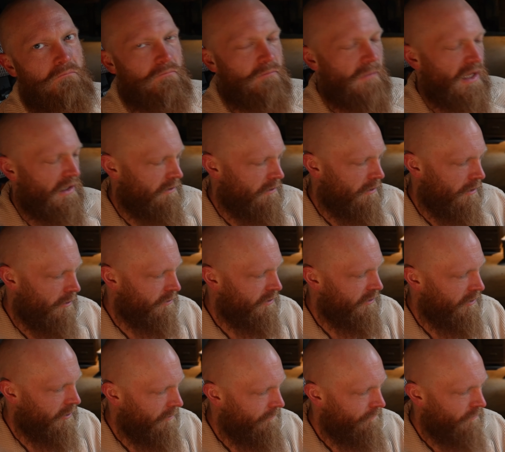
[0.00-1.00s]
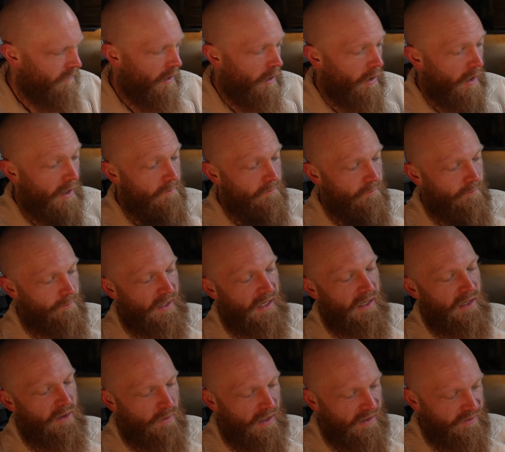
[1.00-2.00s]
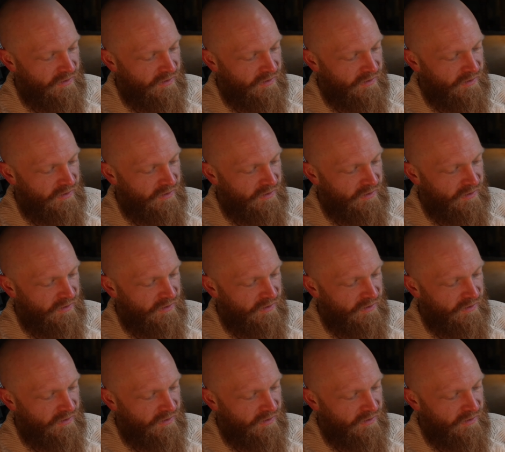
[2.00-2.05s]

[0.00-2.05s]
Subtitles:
Getting closer. All right, but anyway,